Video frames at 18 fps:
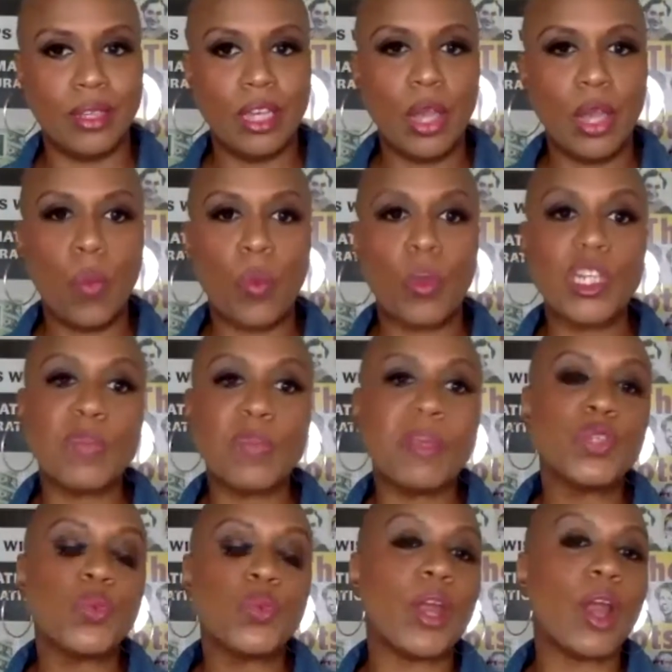which
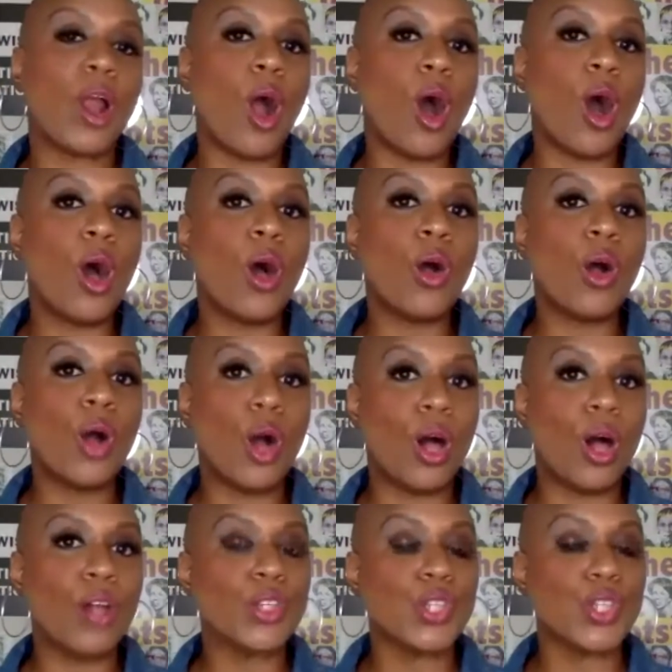means we are all
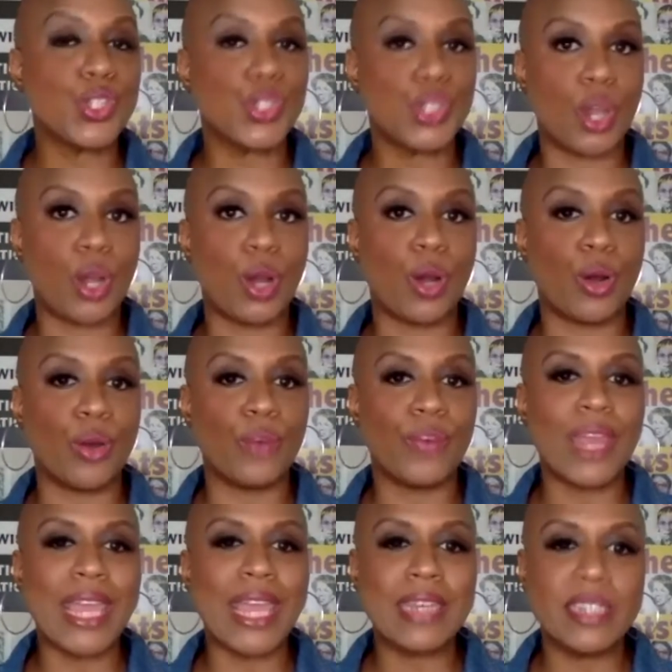called to serve
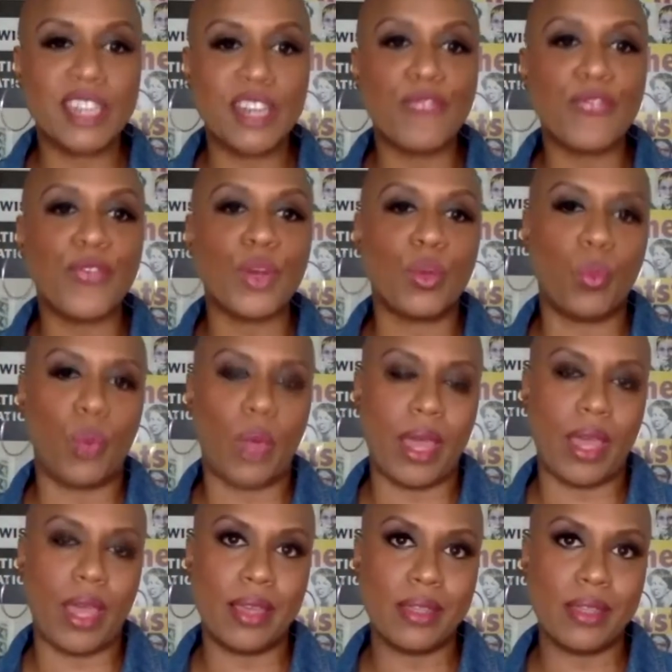in different
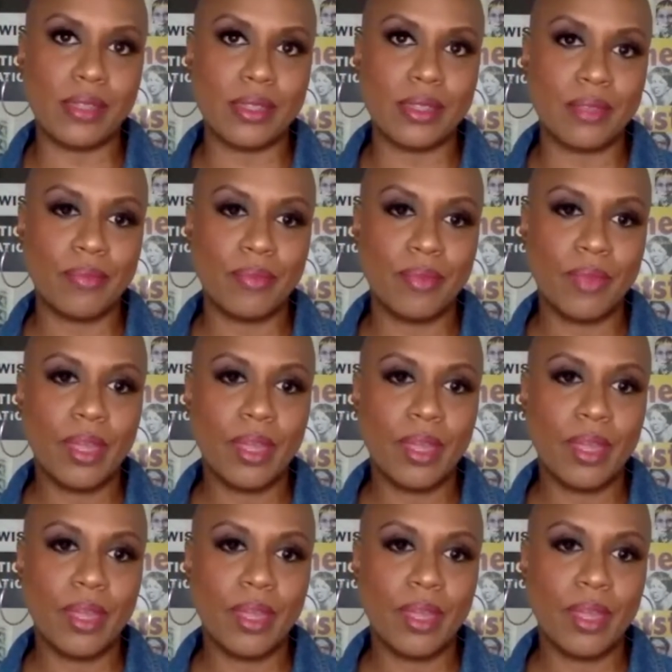ways.